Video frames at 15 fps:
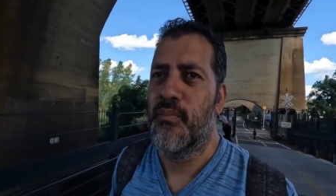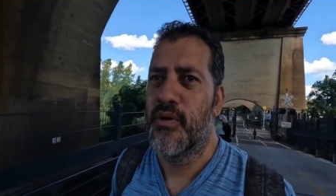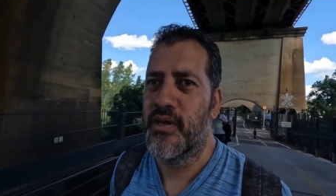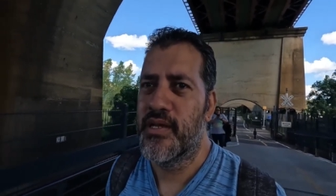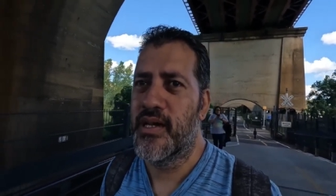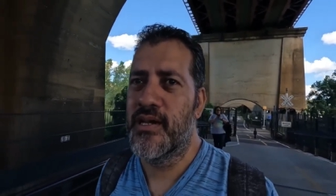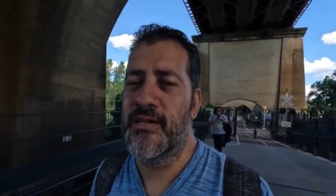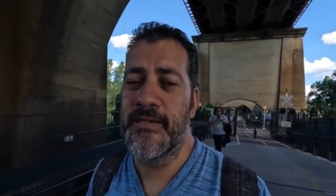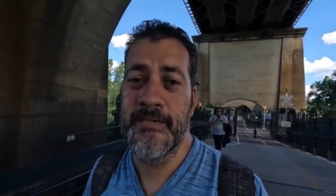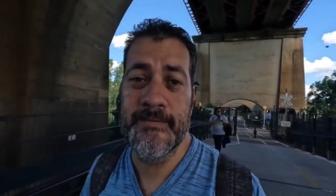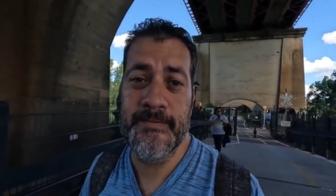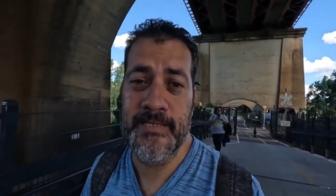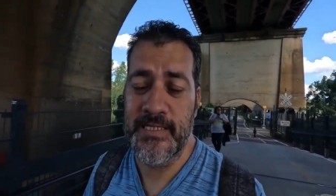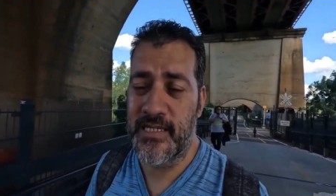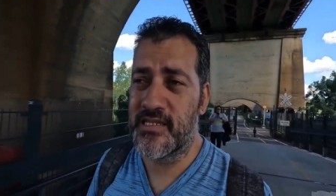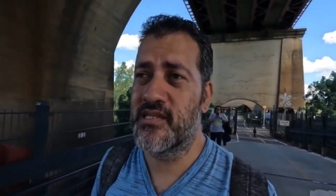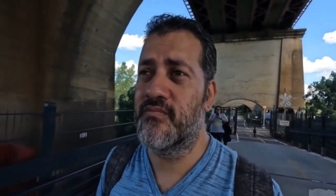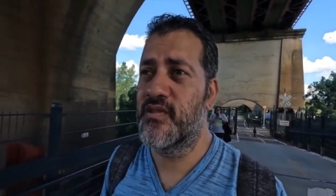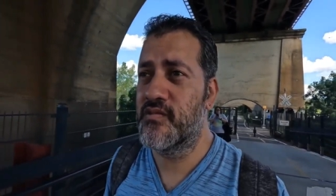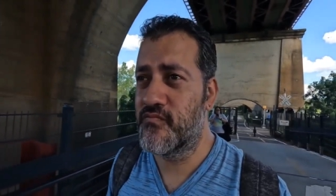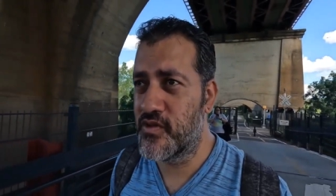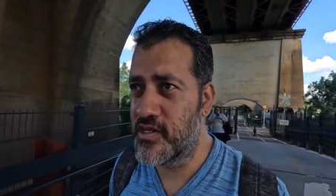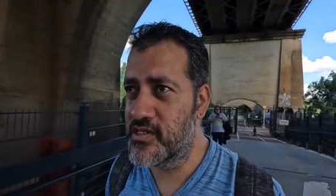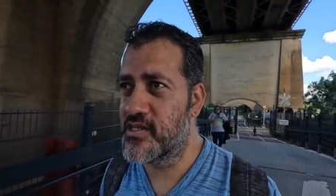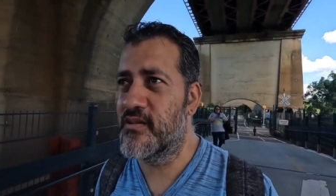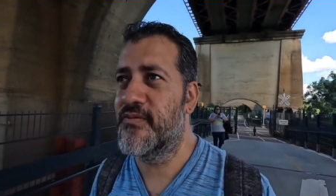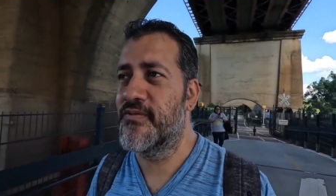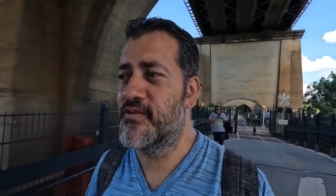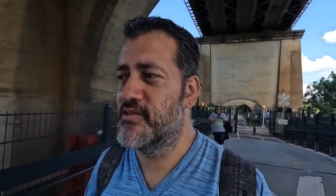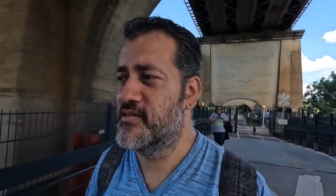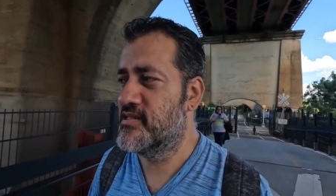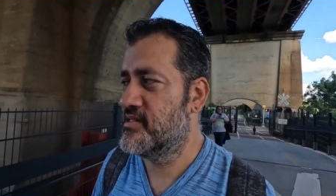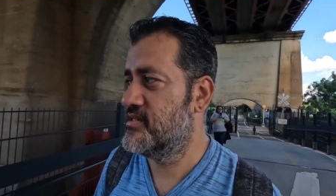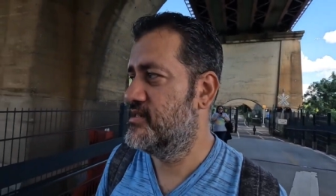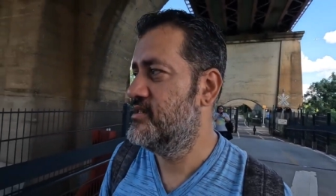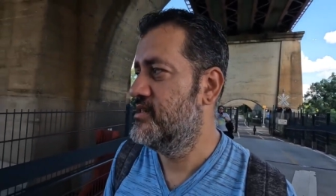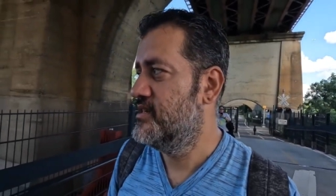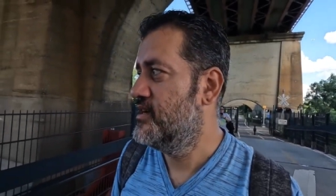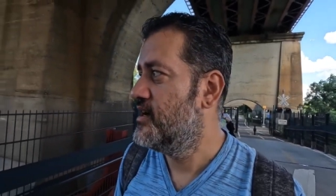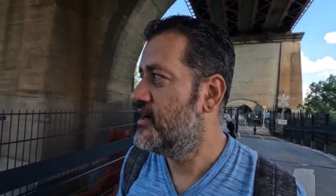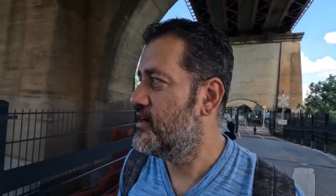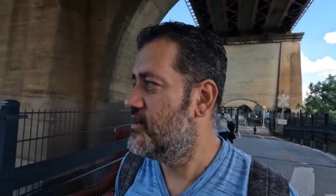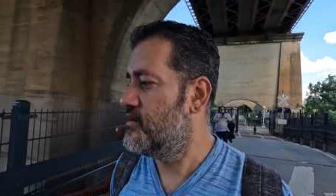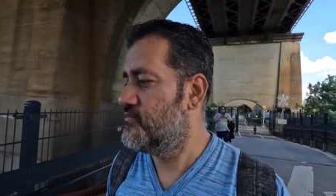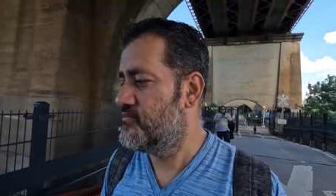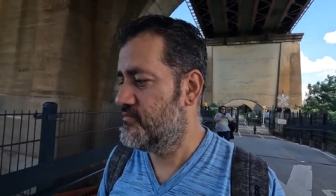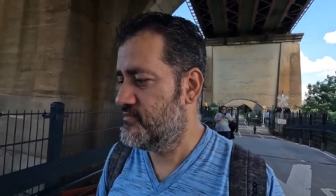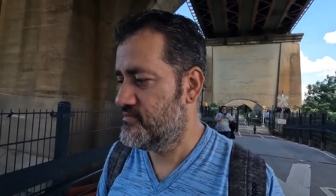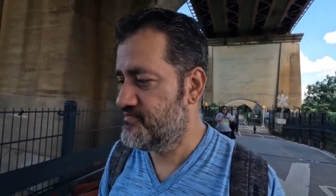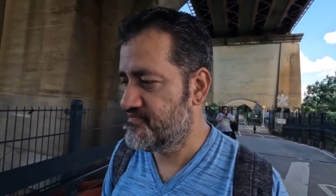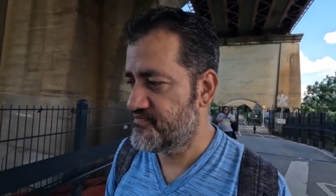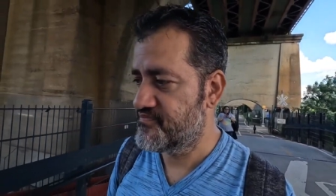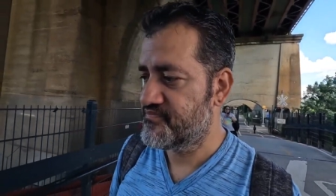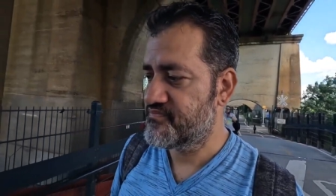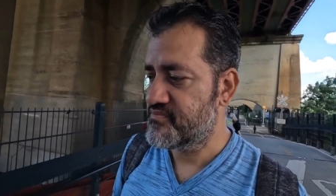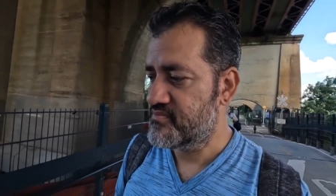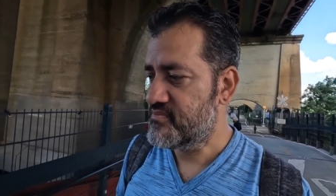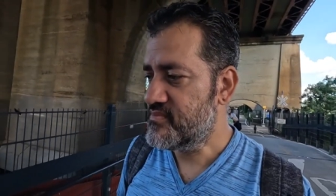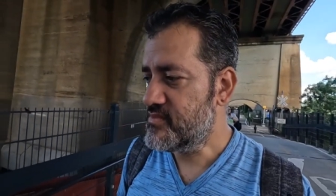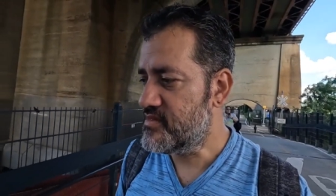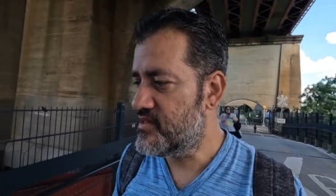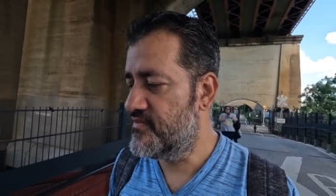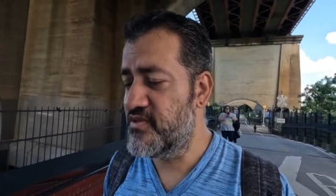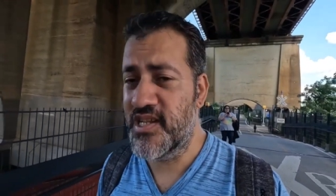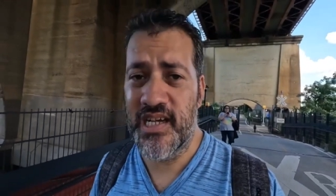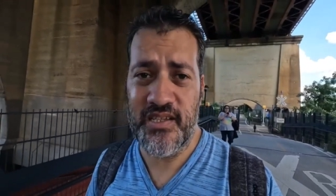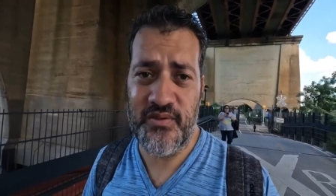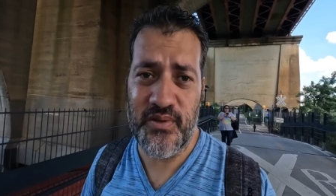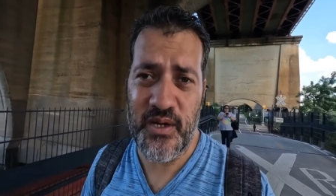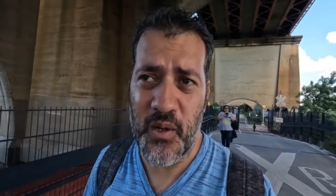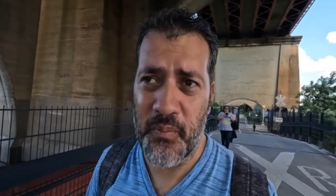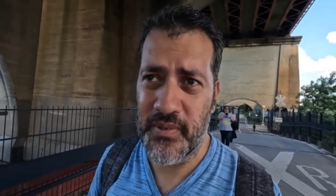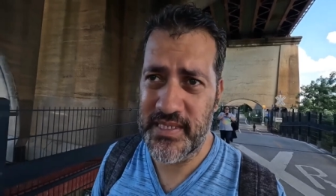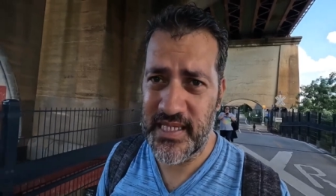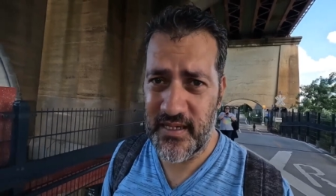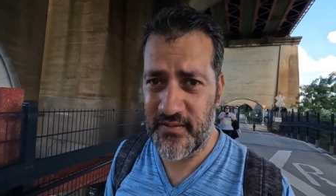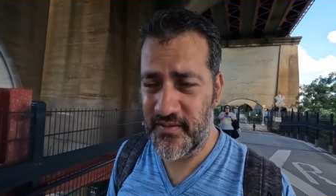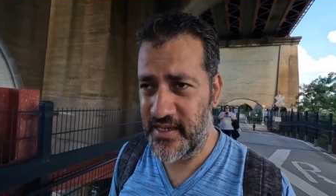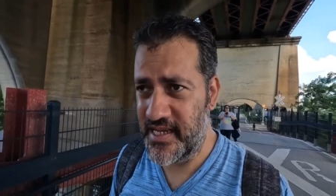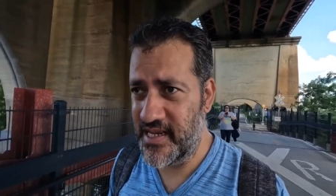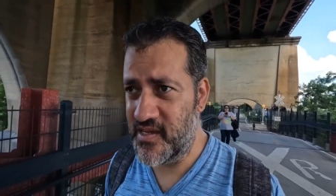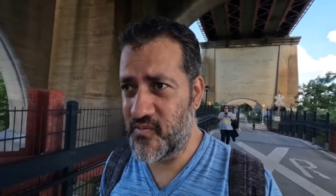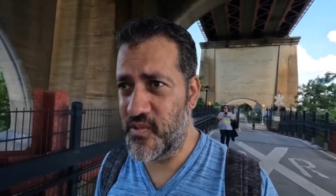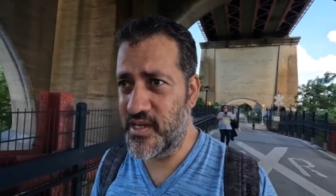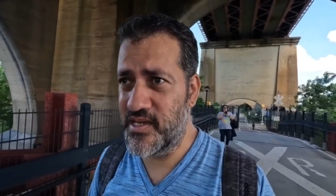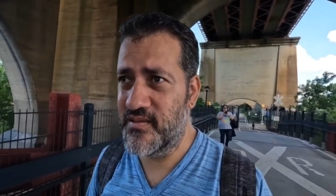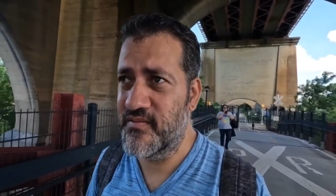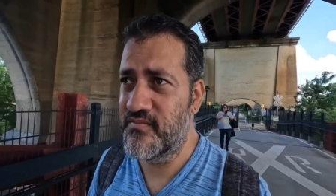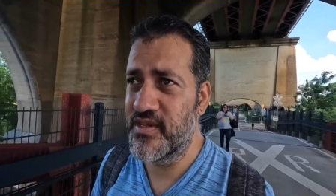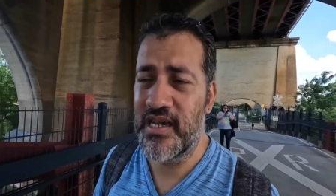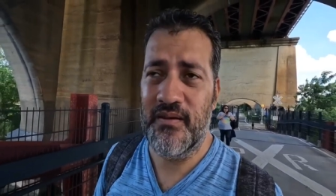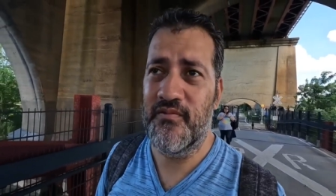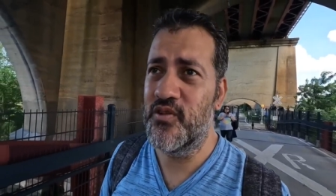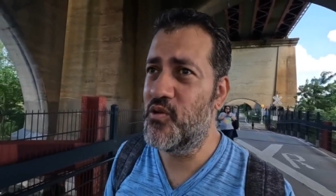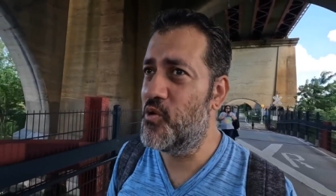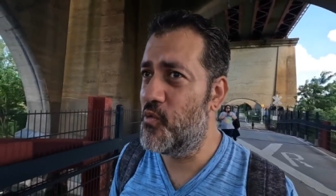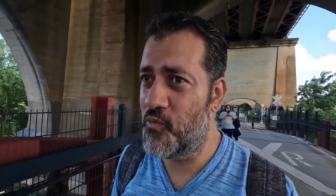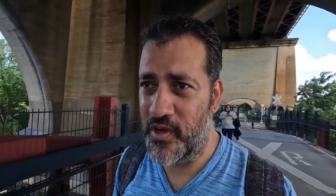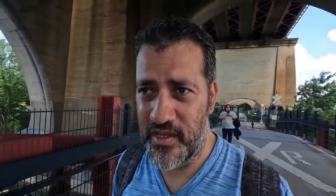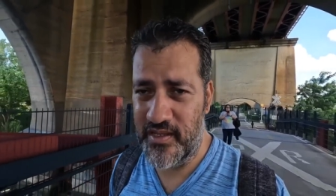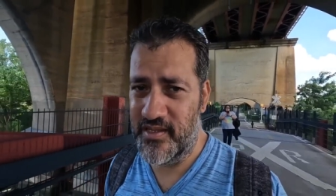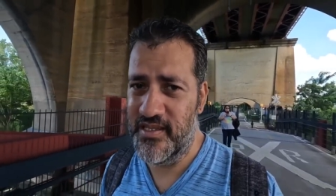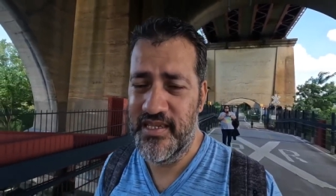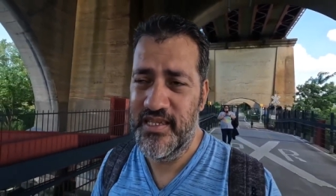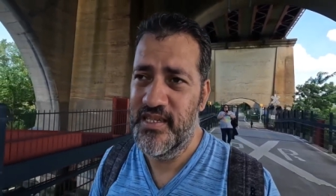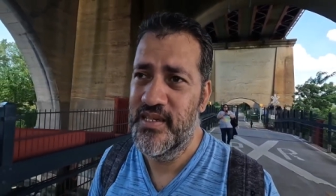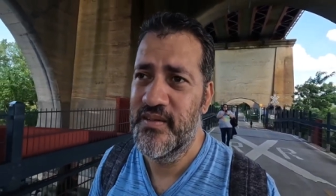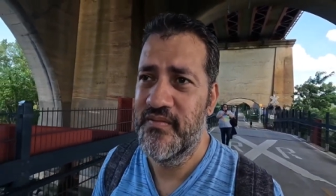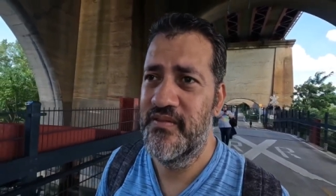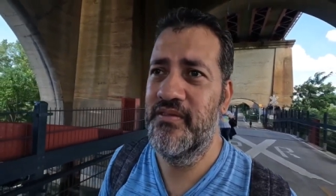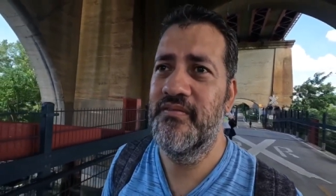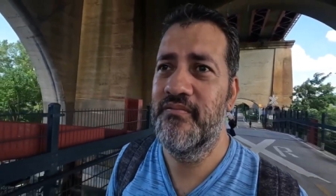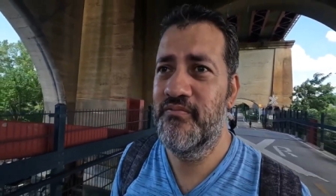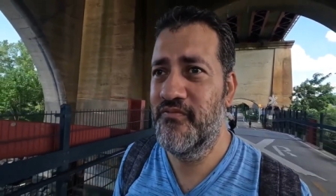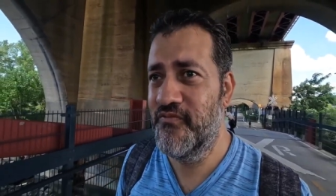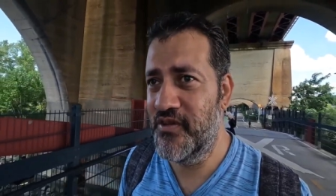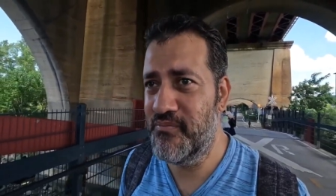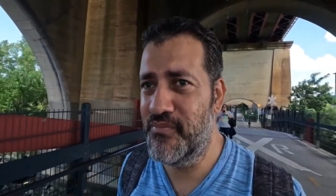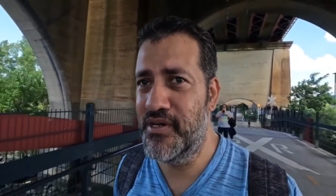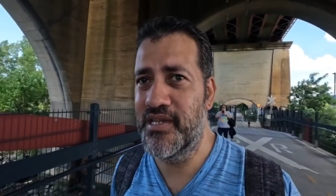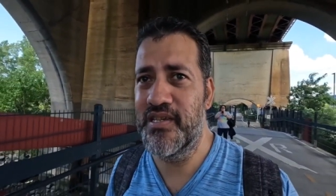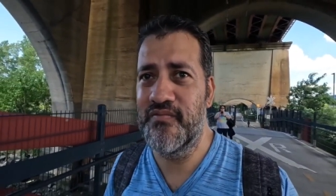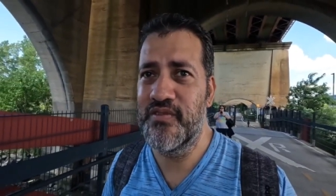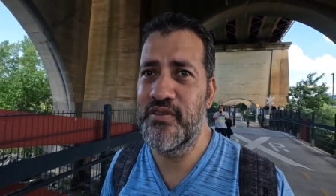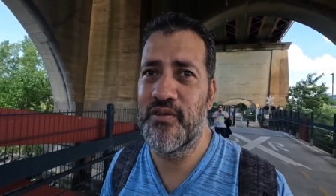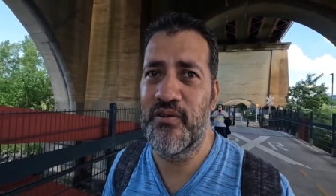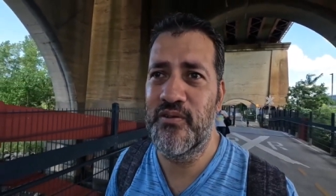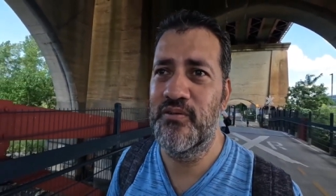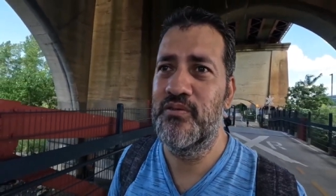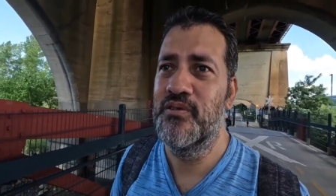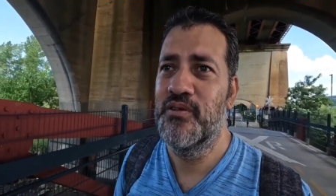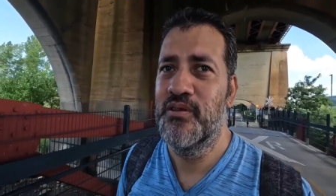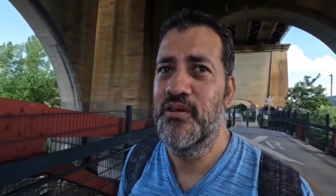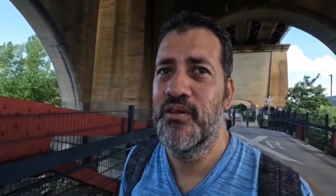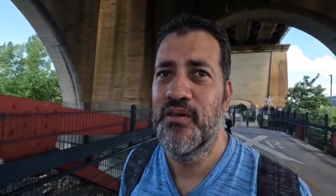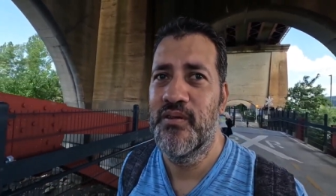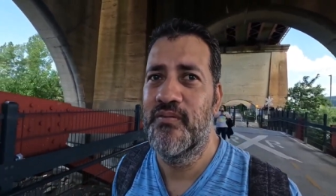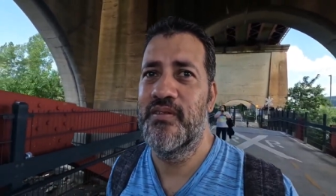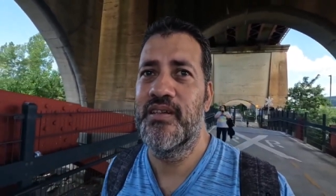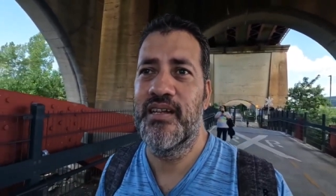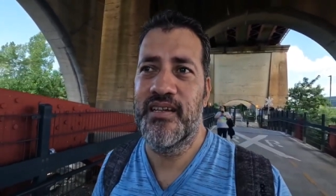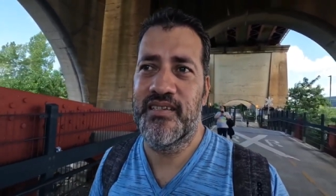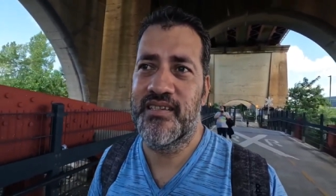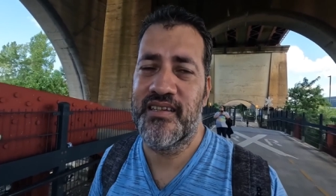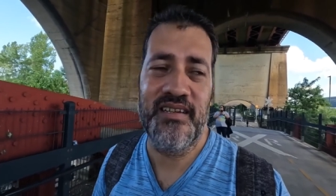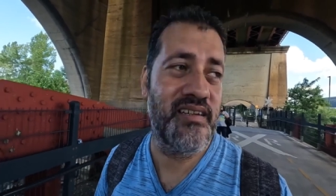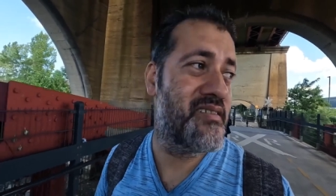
But yeah, things have been really tough for us. Um, uh, to help us out in any way, we have we owe rent, rent money we owe. We like